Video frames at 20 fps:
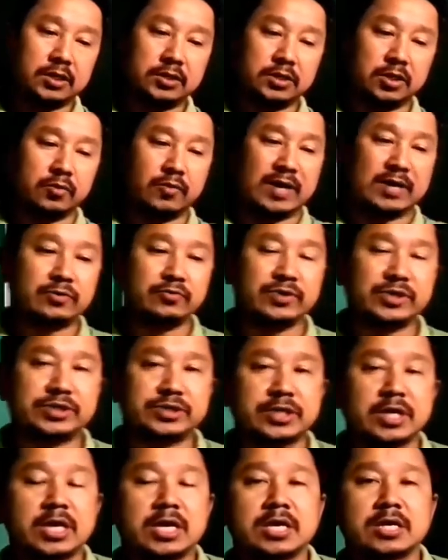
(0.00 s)
the one
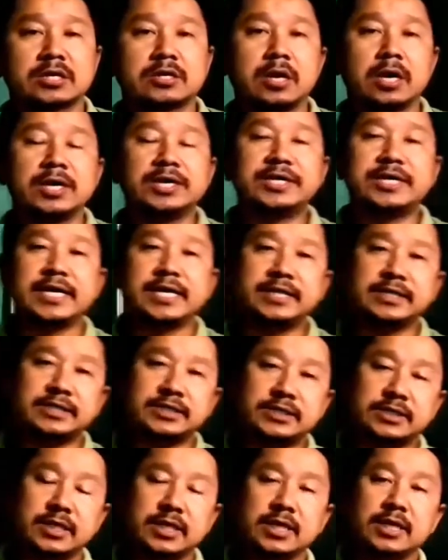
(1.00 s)
which
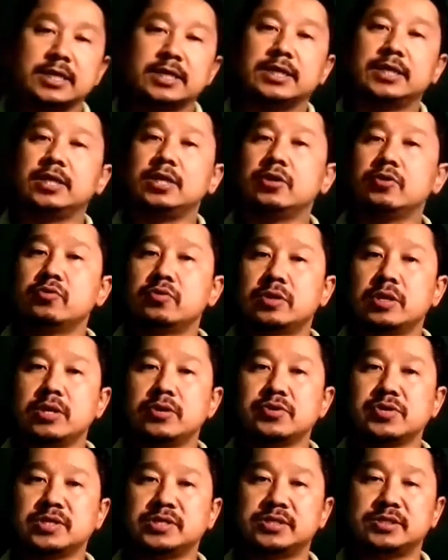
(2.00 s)
contains
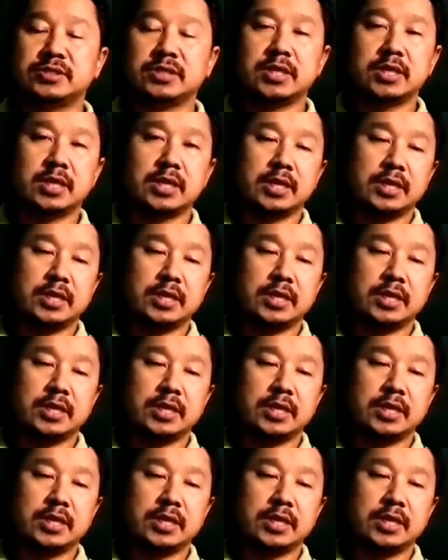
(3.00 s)
nucleus